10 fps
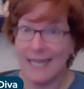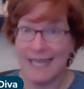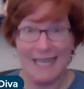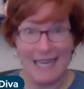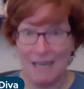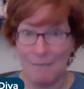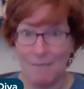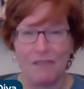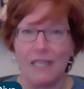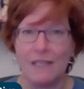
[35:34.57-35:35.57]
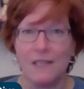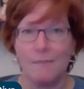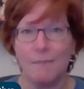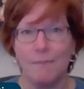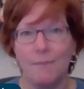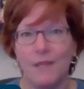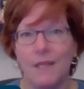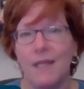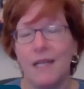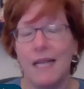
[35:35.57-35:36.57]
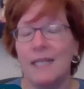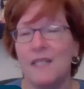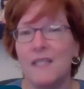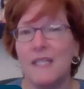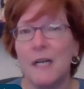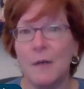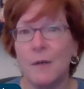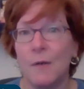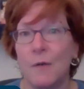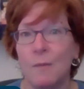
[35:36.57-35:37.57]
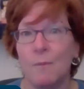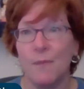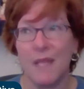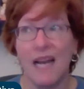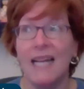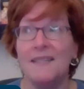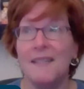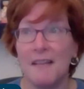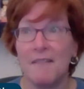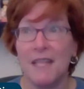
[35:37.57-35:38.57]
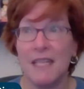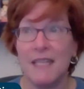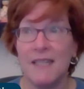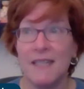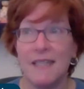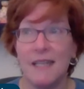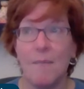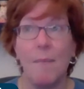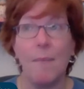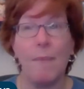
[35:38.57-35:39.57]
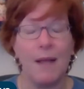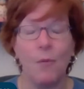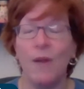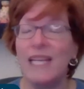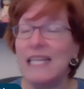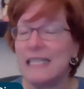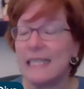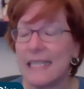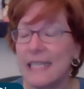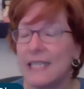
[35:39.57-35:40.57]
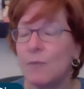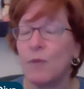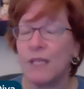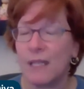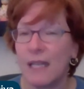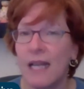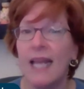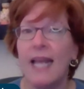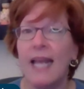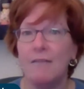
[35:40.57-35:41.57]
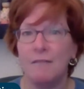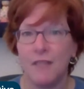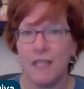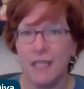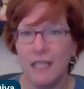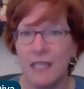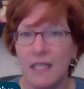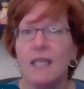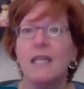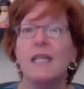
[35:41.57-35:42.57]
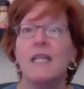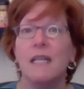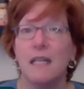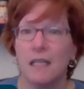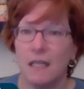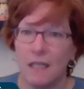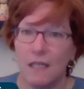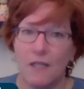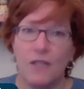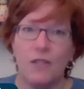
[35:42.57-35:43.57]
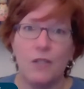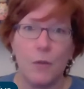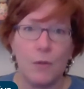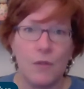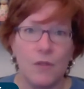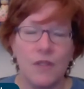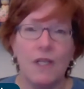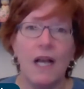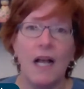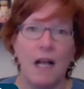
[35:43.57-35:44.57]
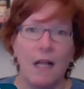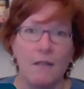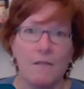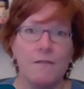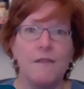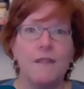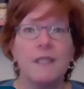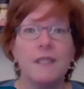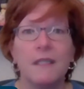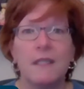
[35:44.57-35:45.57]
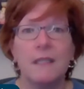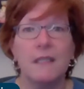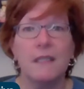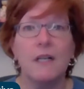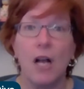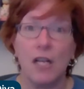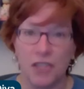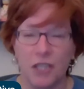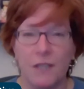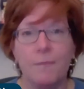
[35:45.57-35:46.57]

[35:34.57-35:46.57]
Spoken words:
It ain't, my friends. And so I love these, but we need to take them with a hefty dose of caution.